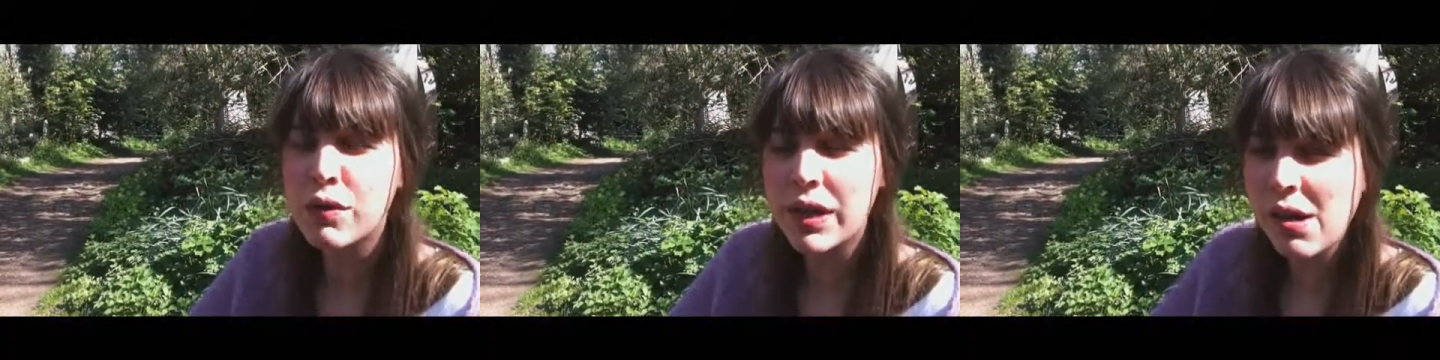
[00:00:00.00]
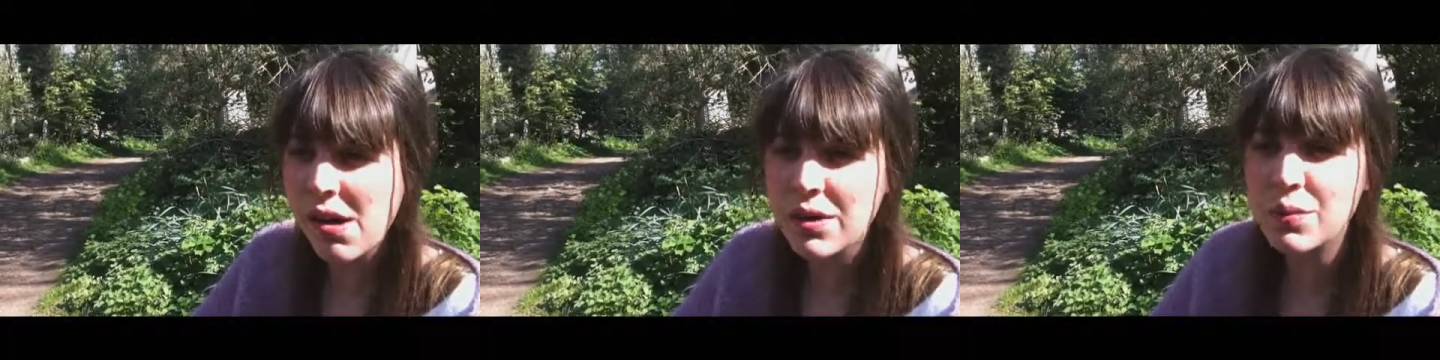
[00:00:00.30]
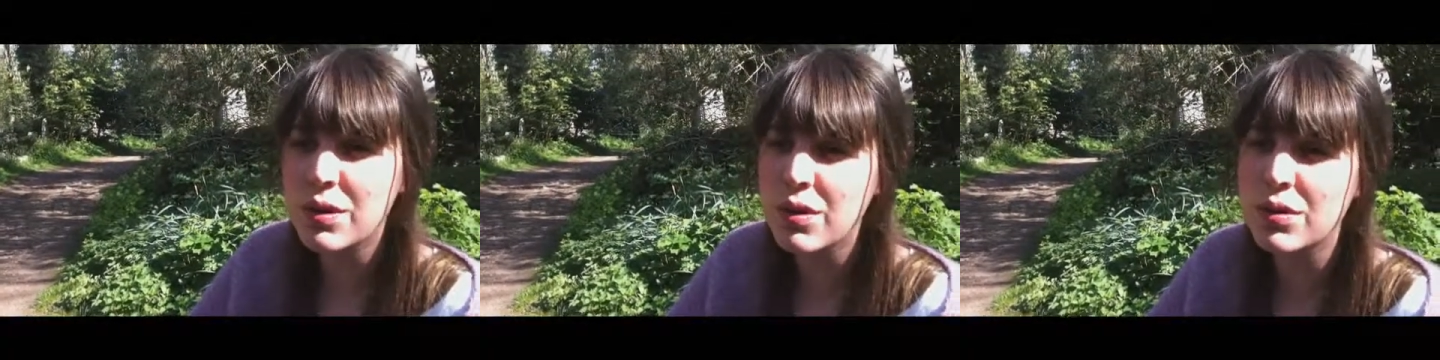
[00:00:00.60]
really
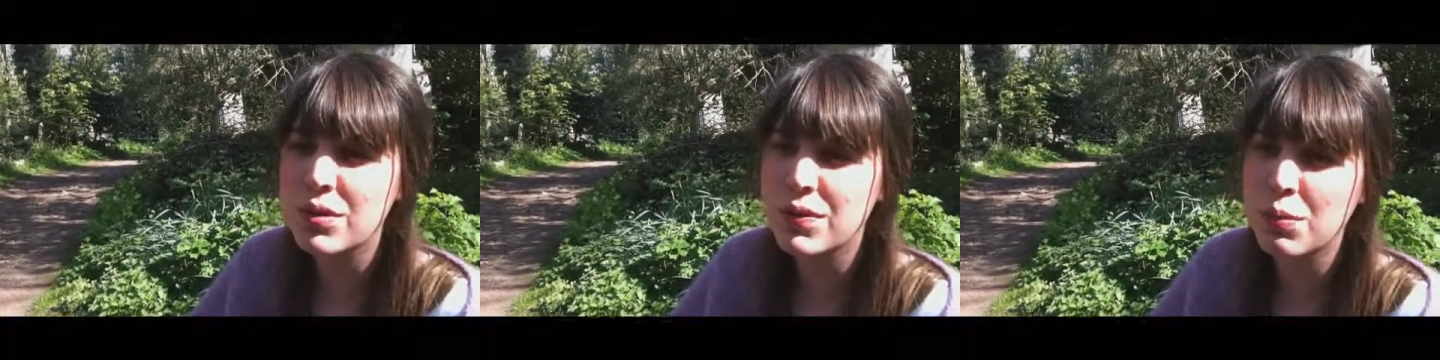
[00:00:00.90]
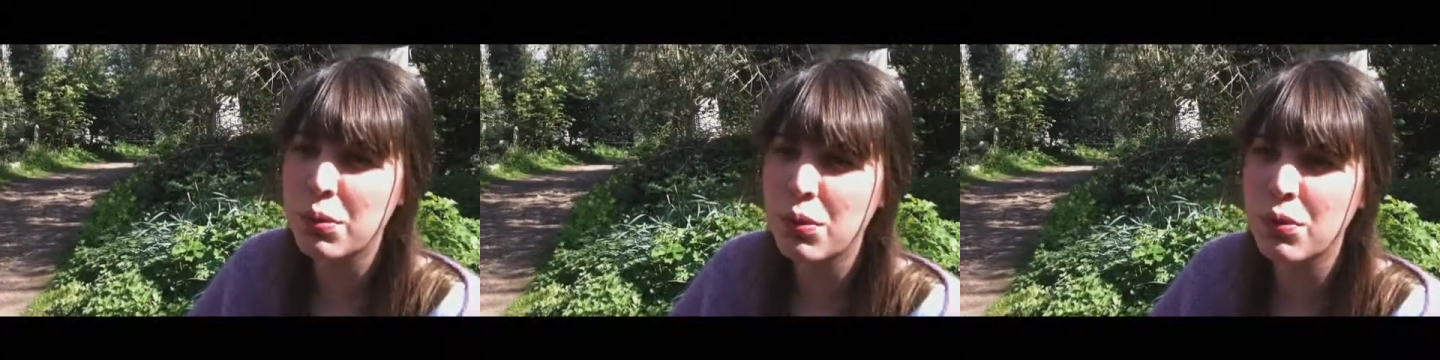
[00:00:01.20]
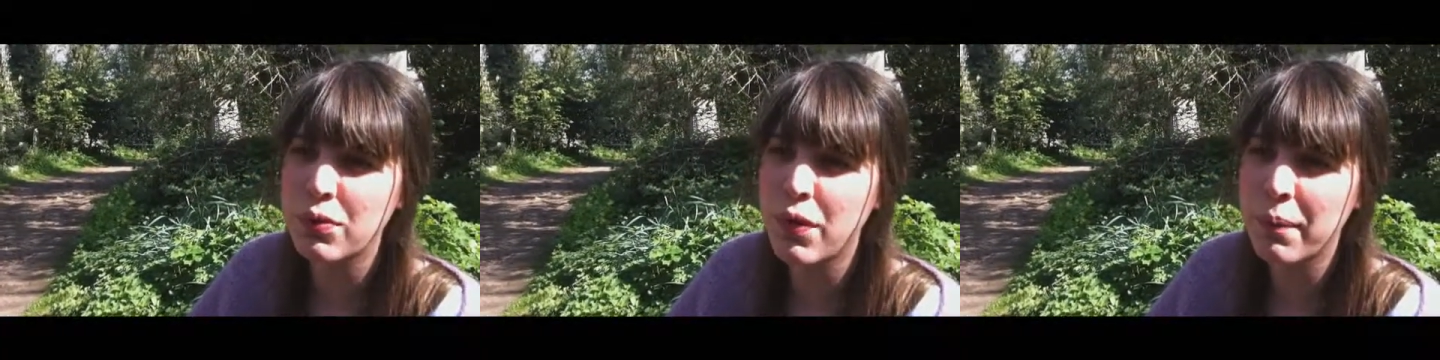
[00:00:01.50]
hard with lots of
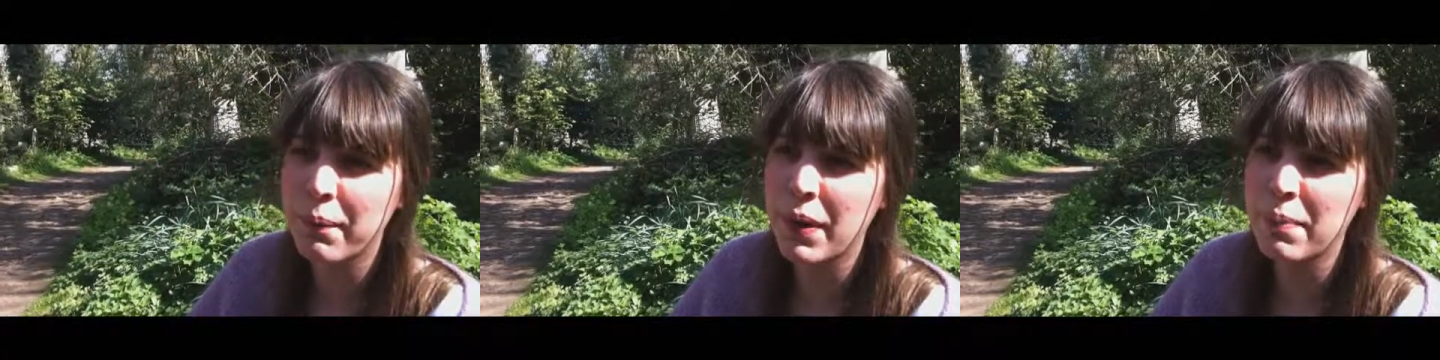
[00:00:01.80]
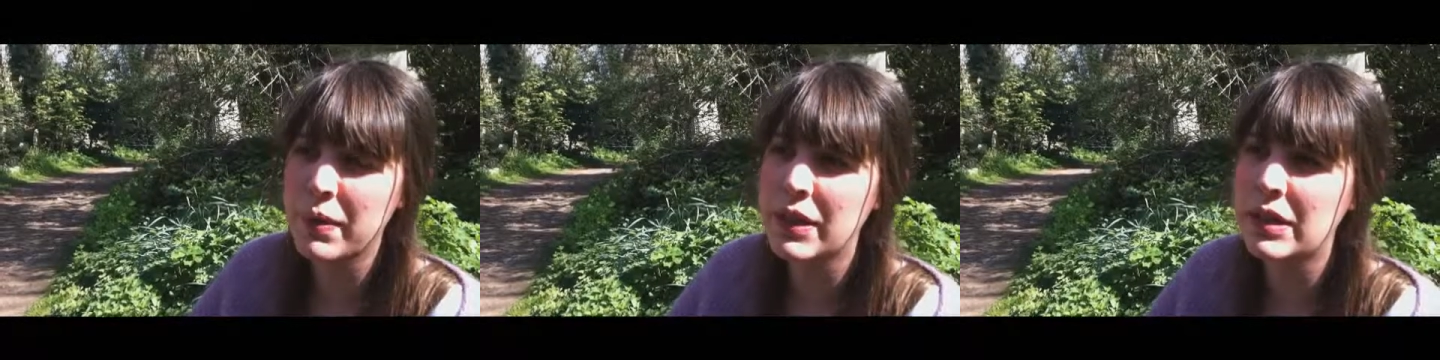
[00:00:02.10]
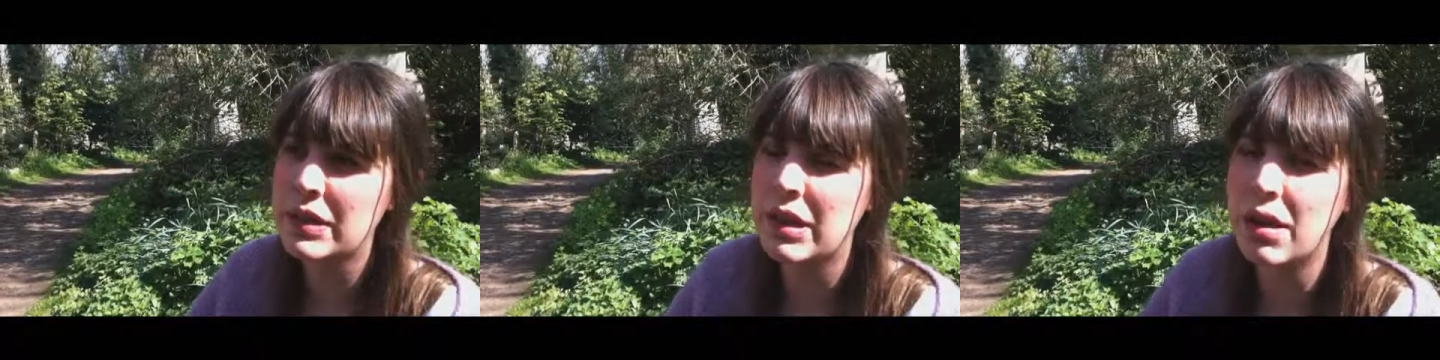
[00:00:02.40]
support from
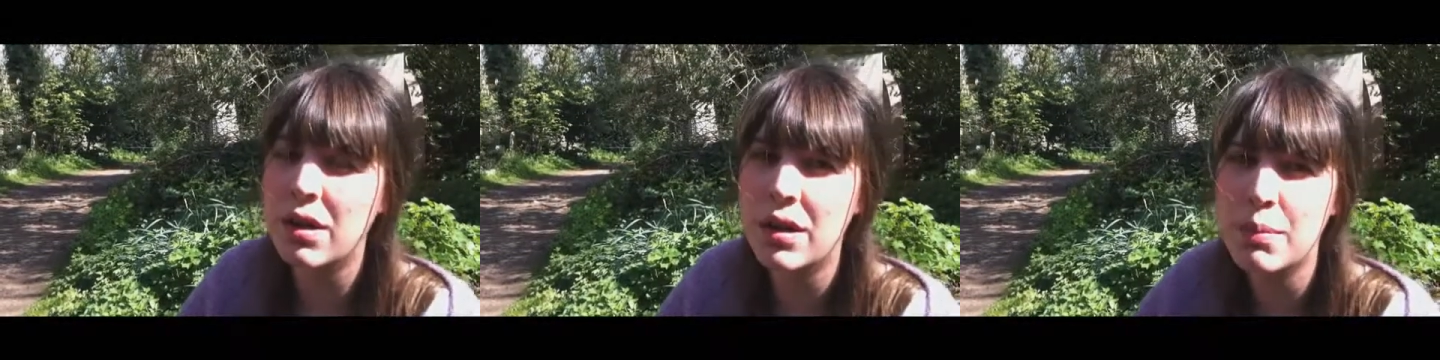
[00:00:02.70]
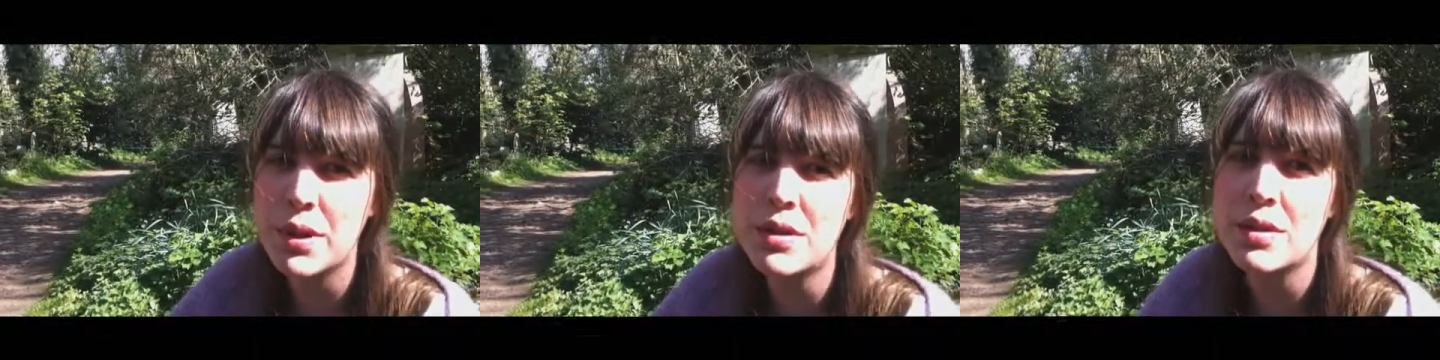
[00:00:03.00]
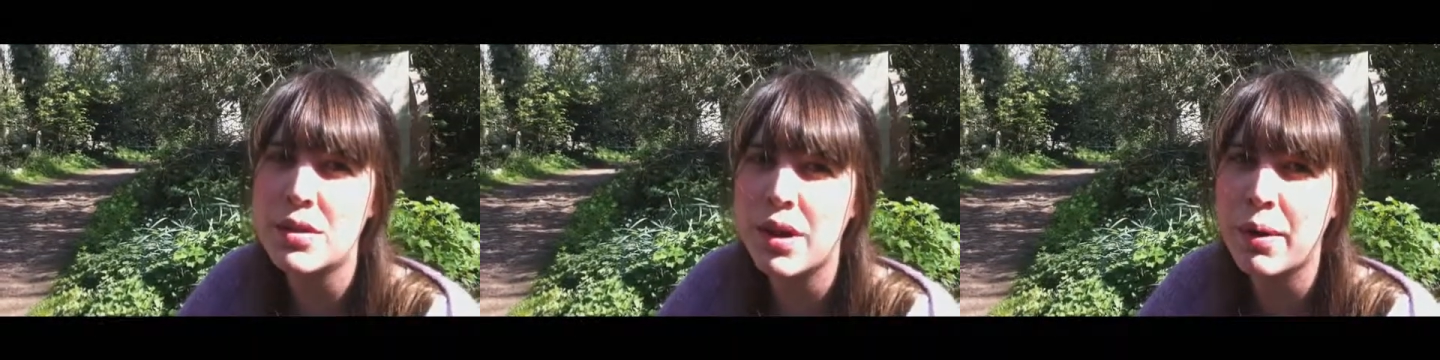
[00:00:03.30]
companies that are
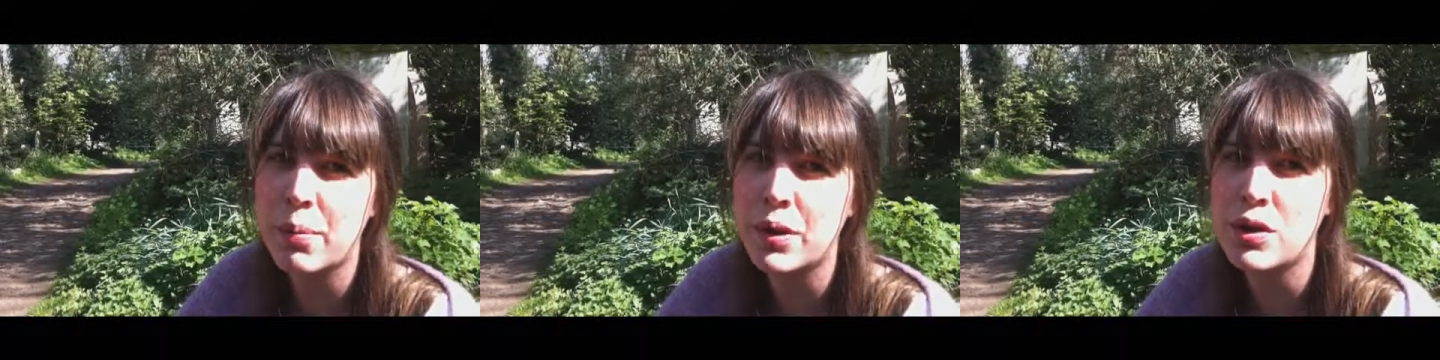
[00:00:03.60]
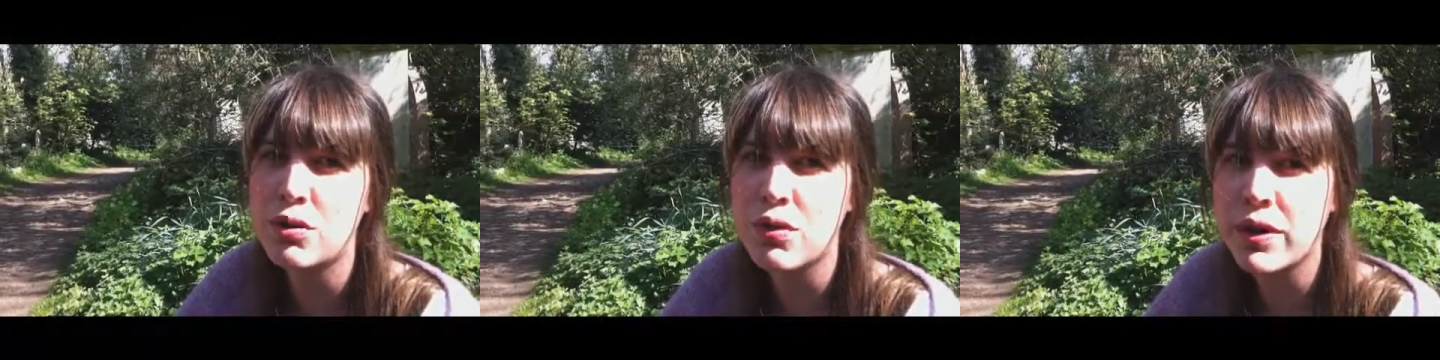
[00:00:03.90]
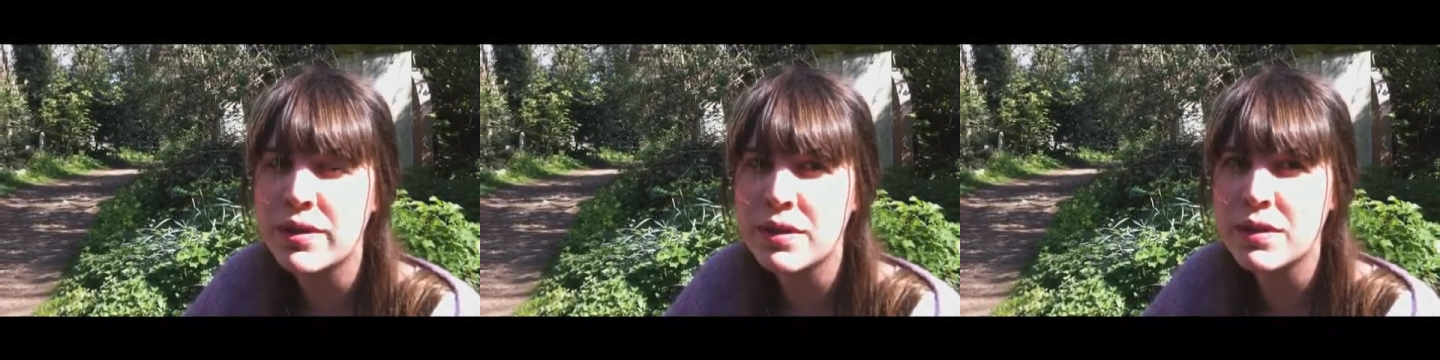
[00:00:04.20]
committed to helping new
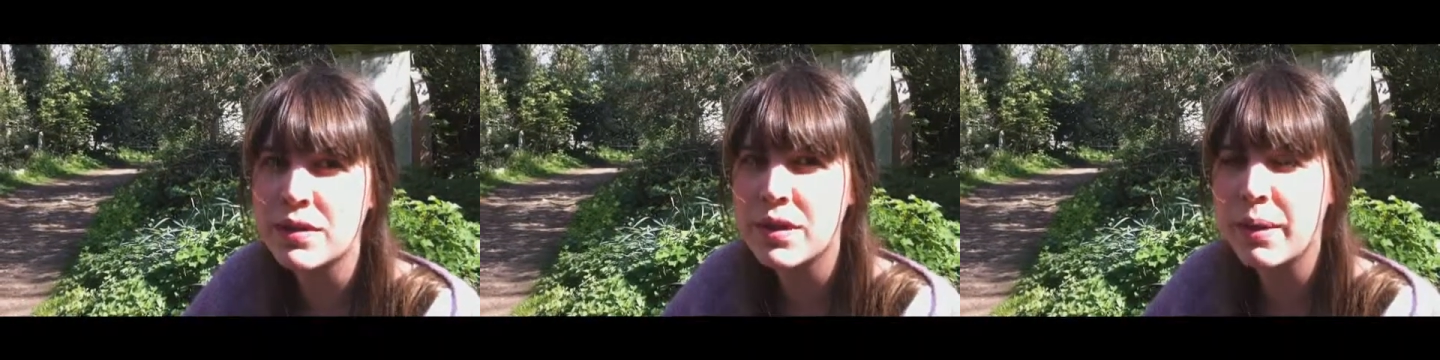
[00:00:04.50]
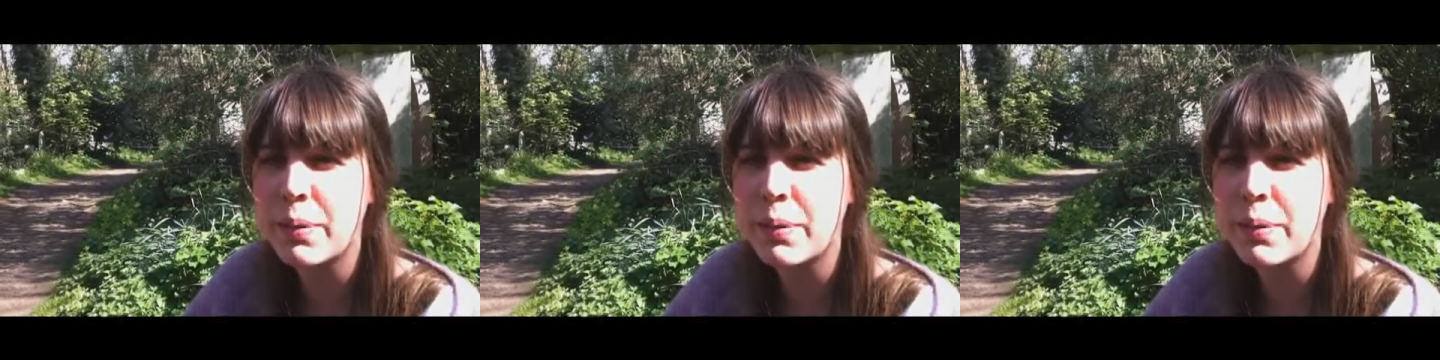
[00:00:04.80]
writers,